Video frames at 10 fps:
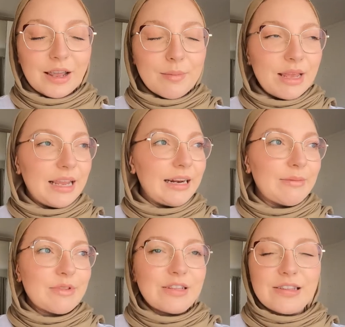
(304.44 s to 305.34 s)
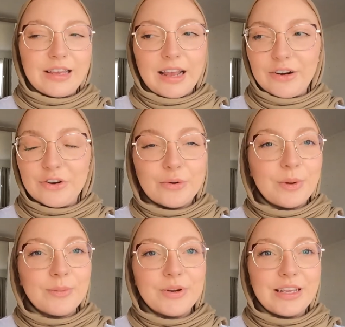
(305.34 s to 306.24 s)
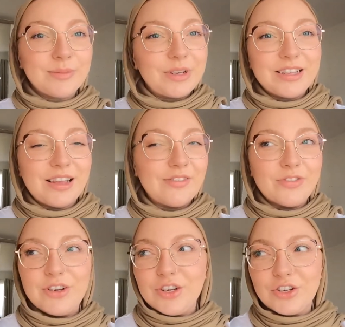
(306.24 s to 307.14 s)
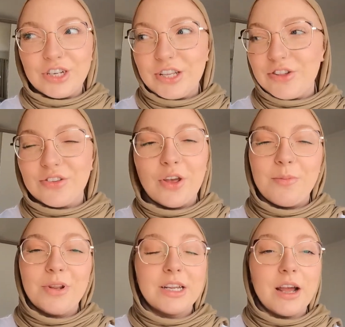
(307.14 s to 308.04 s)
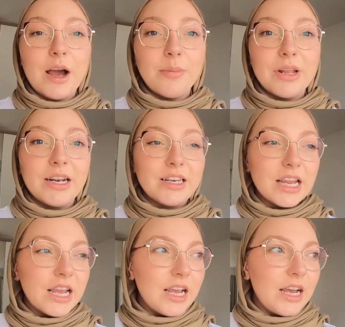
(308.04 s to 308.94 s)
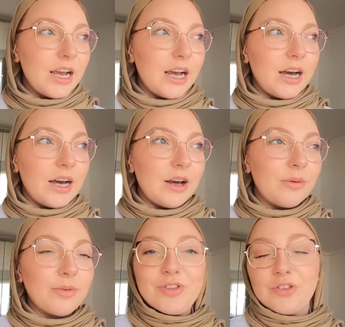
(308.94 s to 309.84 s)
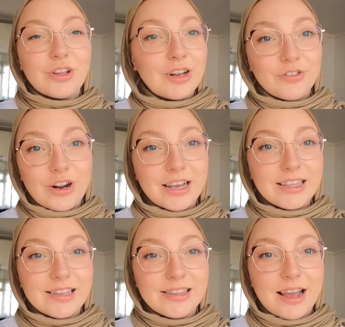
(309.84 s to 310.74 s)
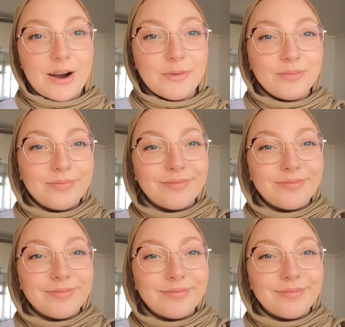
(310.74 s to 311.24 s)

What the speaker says: at me and I'm just like, I don't know what I'm doing, it's because I've literally just opened it up and we're just gonna try to test it out.